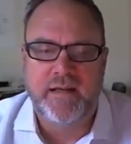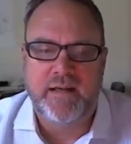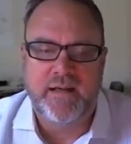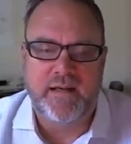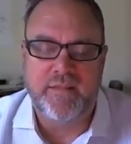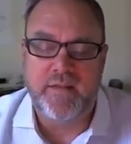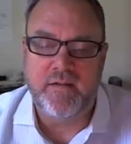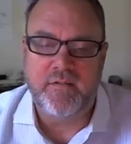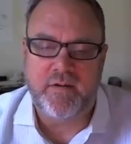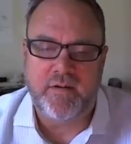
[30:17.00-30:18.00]
And I
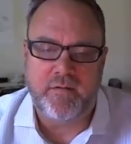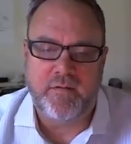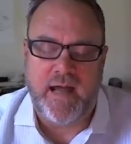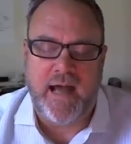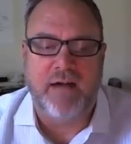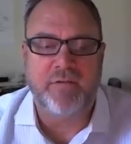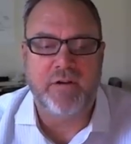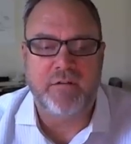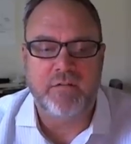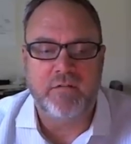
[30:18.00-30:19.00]
think
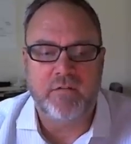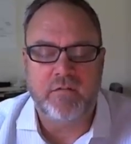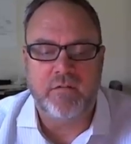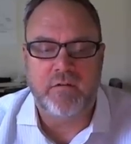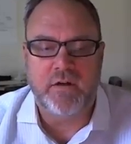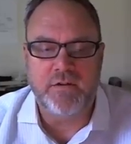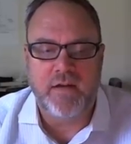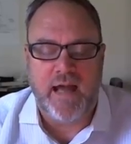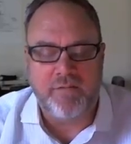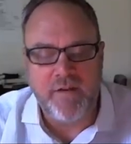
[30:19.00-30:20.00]
having
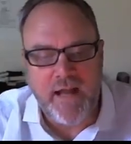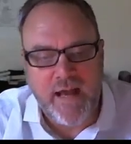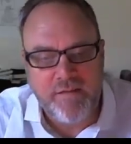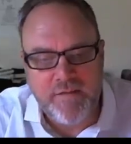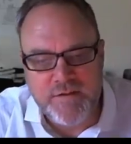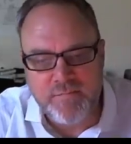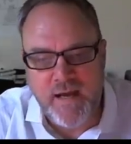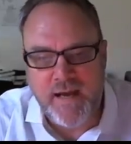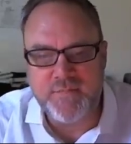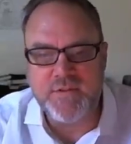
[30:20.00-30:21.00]
had these
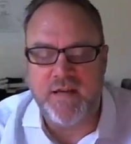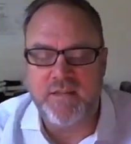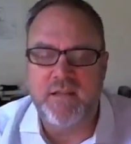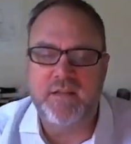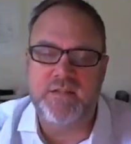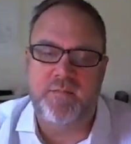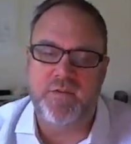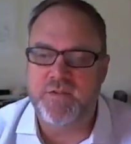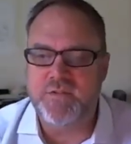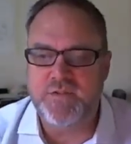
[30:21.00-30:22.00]
maps, I think some of
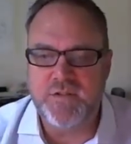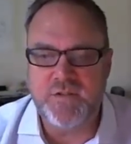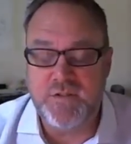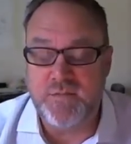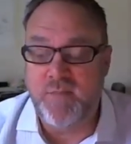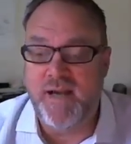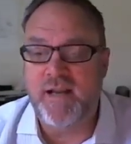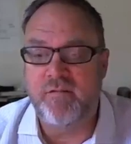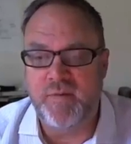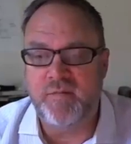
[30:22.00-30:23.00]
those decisions might
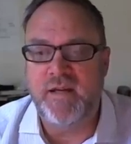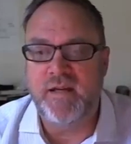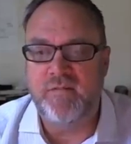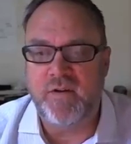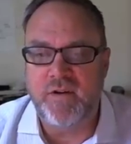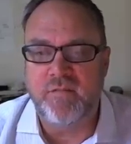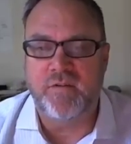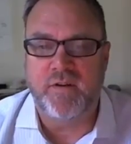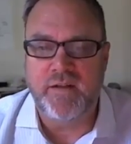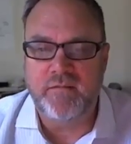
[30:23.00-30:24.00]
have been made very
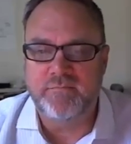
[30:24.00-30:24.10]
differently.